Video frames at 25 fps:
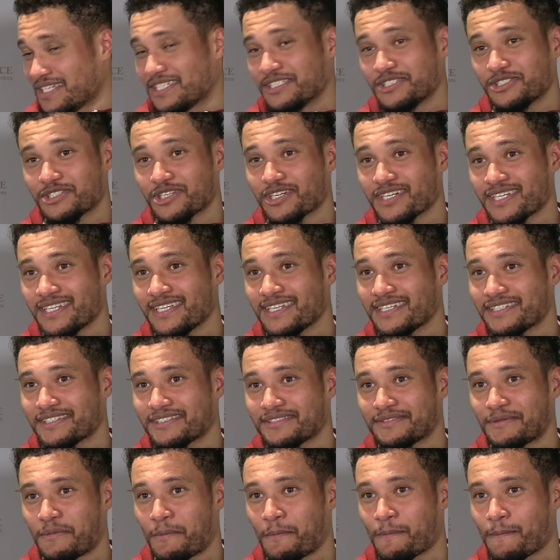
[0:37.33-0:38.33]
enjoying it.
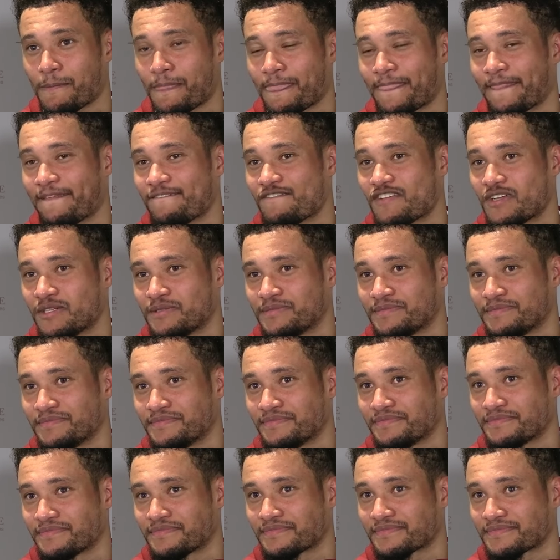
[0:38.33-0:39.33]
Good,
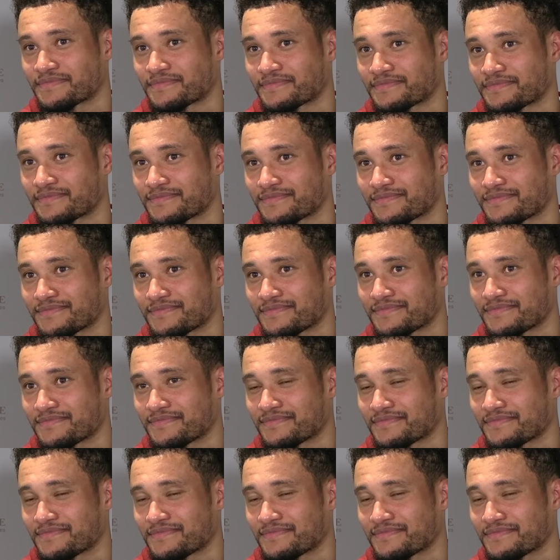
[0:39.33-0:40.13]
good. And